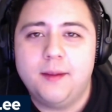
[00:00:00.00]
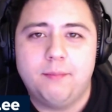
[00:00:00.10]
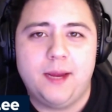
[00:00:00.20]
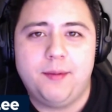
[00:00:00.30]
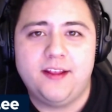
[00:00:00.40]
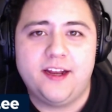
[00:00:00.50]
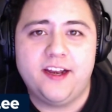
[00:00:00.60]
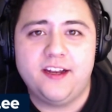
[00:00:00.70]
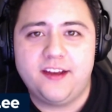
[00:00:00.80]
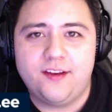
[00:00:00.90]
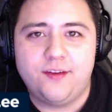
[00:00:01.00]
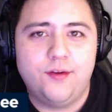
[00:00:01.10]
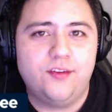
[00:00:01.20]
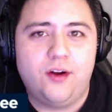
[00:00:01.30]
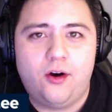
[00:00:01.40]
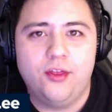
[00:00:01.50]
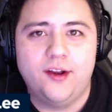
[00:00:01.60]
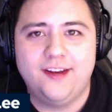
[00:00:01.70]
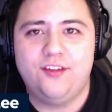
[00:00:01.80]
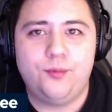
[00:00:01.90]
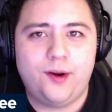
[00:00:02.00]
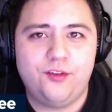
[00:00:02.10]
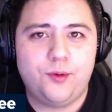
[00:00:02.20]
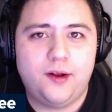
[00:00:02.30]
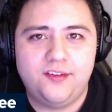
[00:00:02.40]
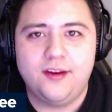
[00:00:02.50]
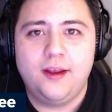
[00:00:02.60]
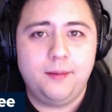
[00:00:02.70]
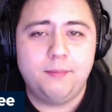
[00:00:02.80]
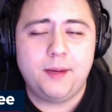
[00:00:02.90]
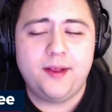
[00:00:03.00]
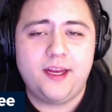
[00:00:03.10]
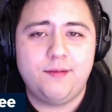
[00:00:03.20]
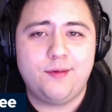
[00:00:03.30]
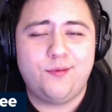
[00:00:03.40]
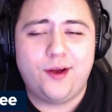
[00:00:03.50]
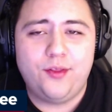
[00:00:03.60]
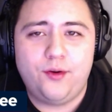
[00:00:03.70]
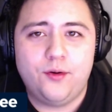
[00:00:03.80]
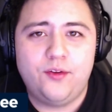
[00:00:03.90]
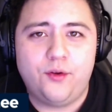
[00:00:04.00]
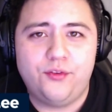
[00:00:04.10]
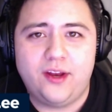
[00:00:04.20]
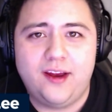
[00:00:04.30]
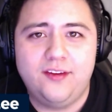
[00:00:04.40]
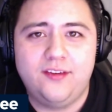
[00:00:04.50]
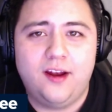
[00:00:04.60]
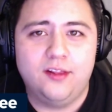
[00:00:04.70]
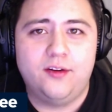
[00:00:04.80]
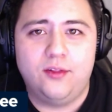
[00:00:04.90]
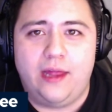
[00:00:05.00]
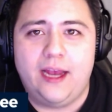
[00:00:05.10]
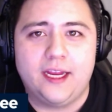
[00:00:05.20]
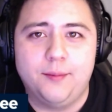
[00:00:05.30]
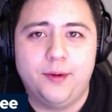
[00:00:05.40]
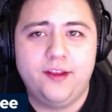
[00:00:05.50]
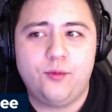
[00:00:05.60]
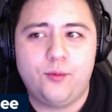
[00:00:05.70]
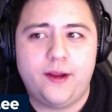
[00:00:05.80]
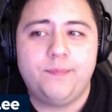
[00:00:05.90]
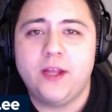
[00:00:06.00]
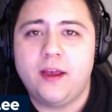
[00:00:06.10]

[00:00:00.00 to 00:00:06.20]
Maybe they didn't get to visit all the nicest restaurants, maybe they even found their hotel stays a little lacking, but either way,